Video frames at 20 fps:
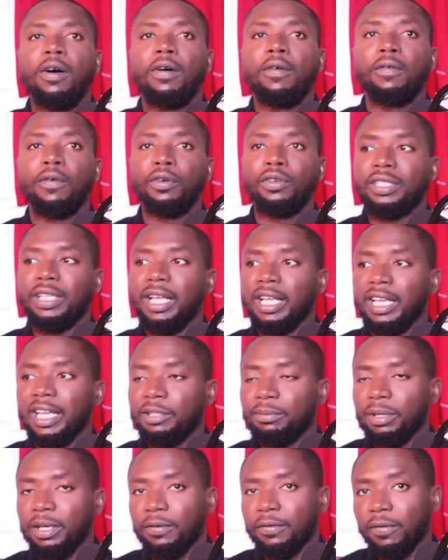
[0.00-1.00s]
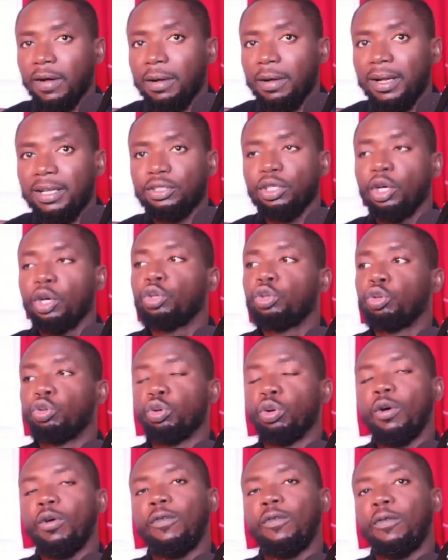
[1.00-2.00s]
for the engagement farmers. Do
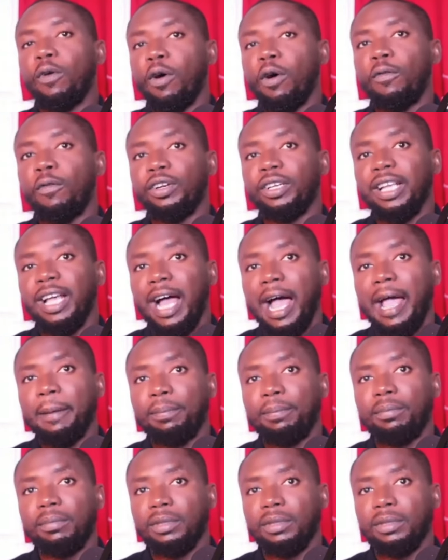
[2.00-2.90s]
not fall for the hype.